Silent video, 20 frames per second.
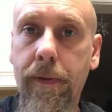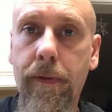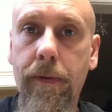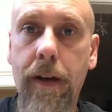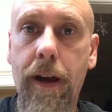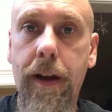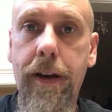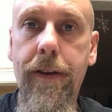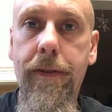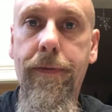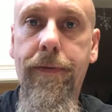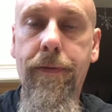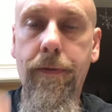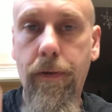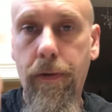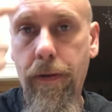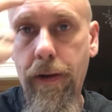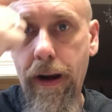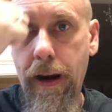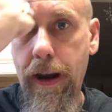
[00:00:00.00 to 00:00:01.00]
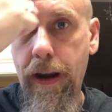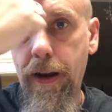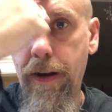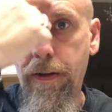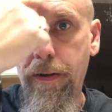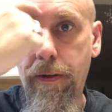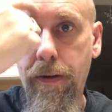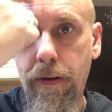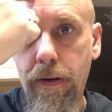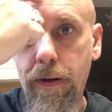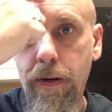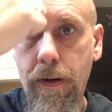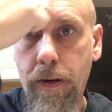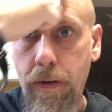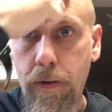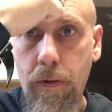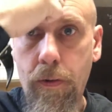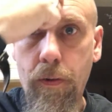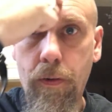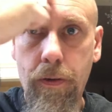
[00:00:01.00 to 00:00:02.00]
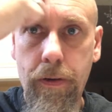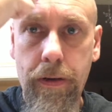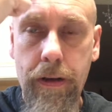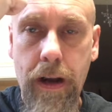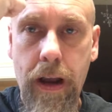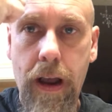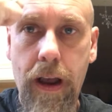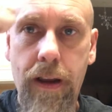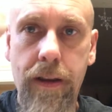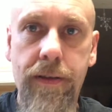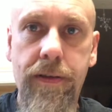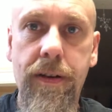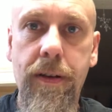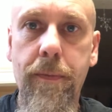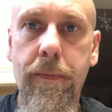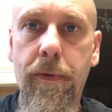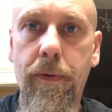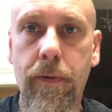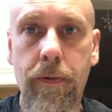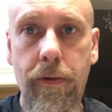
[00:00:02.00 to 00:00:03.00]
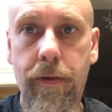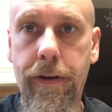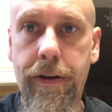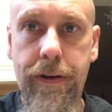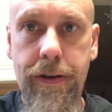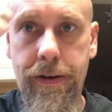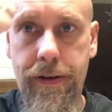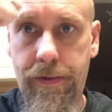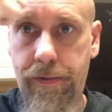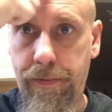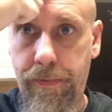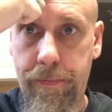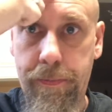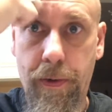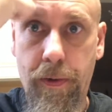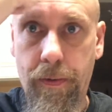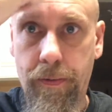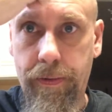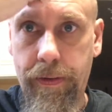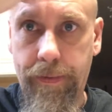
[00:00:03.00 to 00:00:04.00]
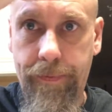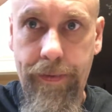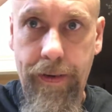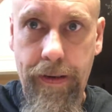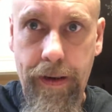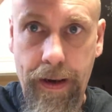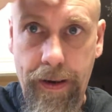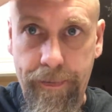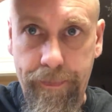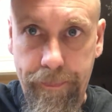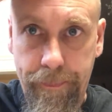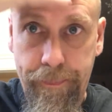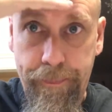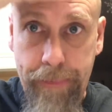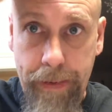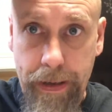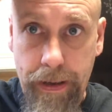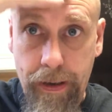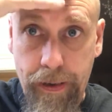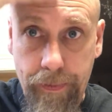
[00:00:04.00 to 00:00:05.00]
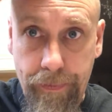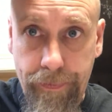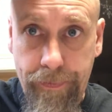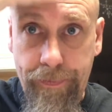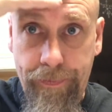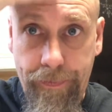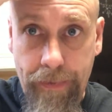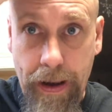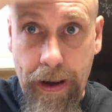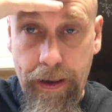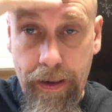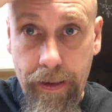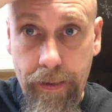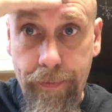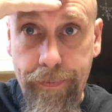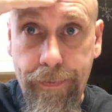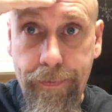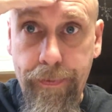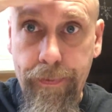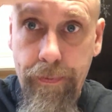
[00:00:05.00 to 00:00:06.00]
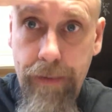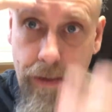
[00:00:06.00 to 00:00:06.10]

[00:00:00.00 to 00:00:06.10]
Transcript: on your forehead, or a horned god symbol, or you can do both if you have big enough, fat enough,